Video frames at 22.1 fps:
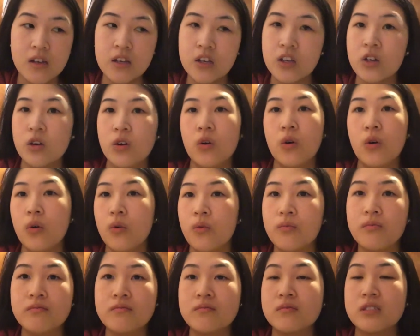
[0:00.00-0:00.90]
you know,
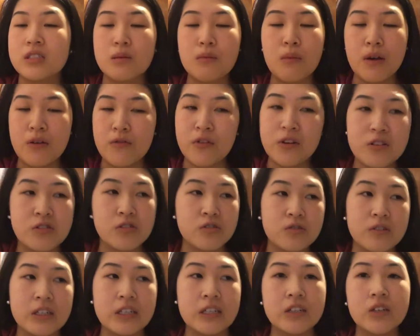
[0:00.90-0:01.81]
some of my friends are
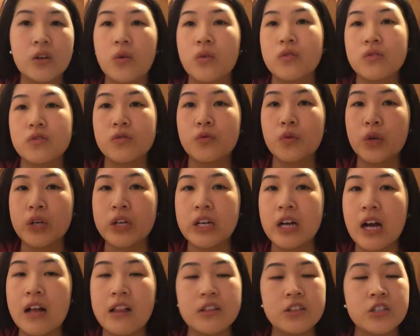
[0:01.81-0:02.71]
already going to 4-year
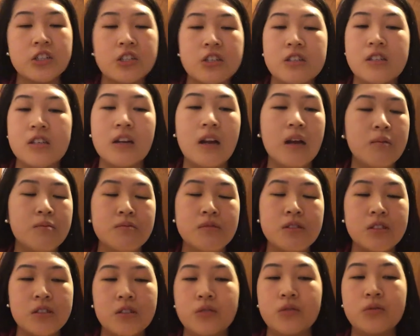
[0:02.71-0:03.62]
colleges and I'm
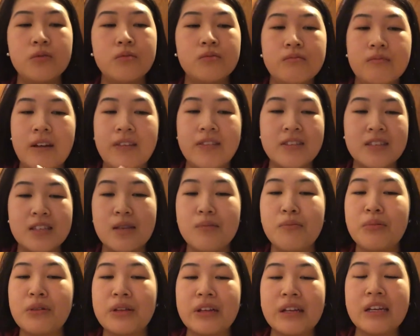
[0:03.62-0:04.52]
still at the
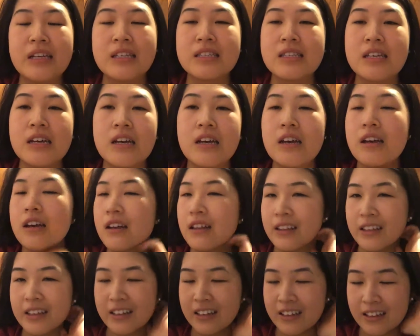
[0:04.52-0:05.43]
same place.
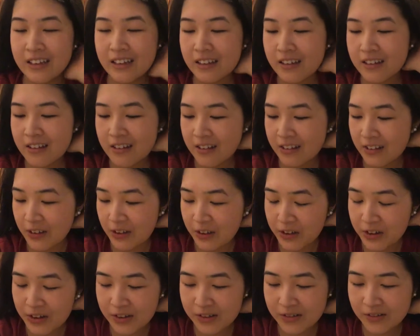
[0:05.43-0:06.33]
Like,
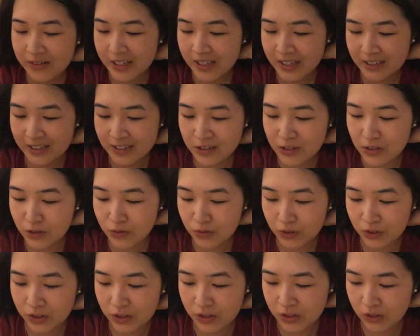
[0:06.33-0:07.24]
you know, like, it just
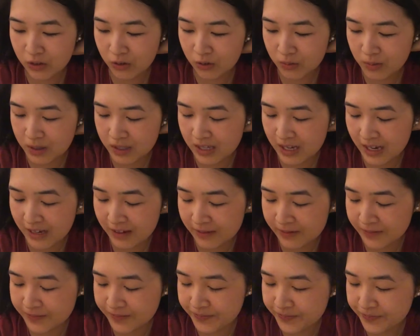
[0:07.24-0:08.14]
really slowed me
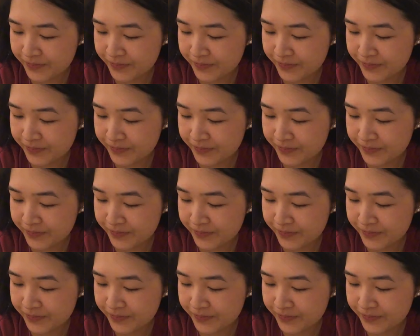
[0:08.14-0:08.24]
down.